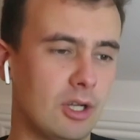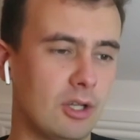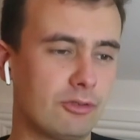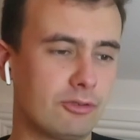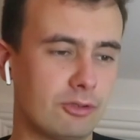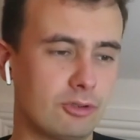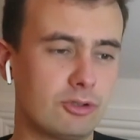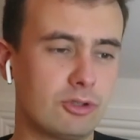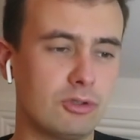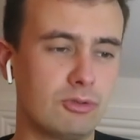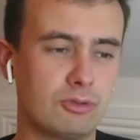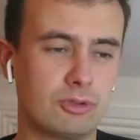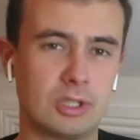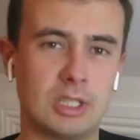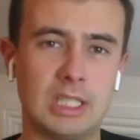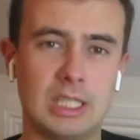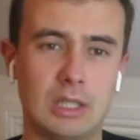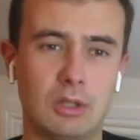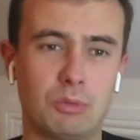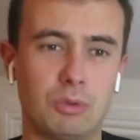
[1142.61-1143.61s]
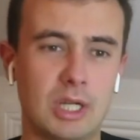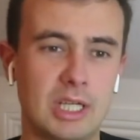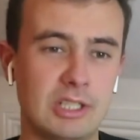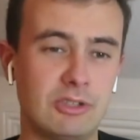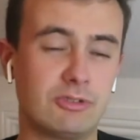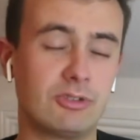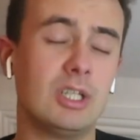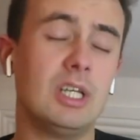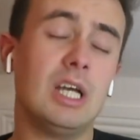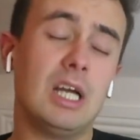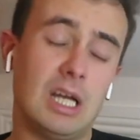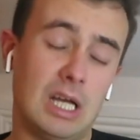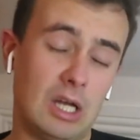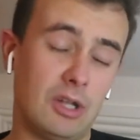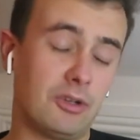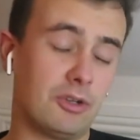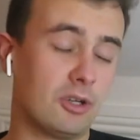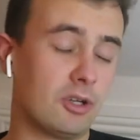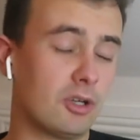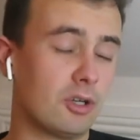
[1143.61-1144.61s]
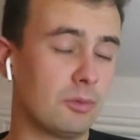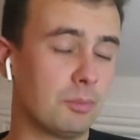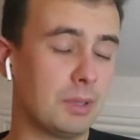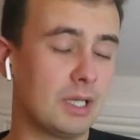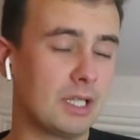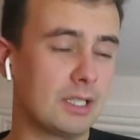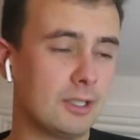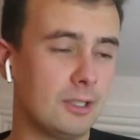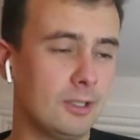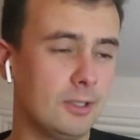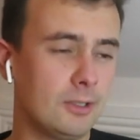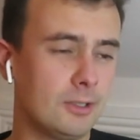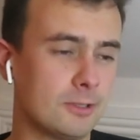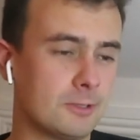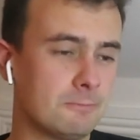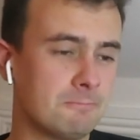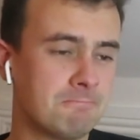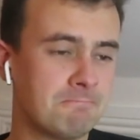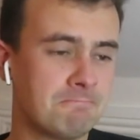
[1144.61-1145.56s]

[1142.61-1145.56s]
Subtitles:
Constitution Hill a race on her backyard.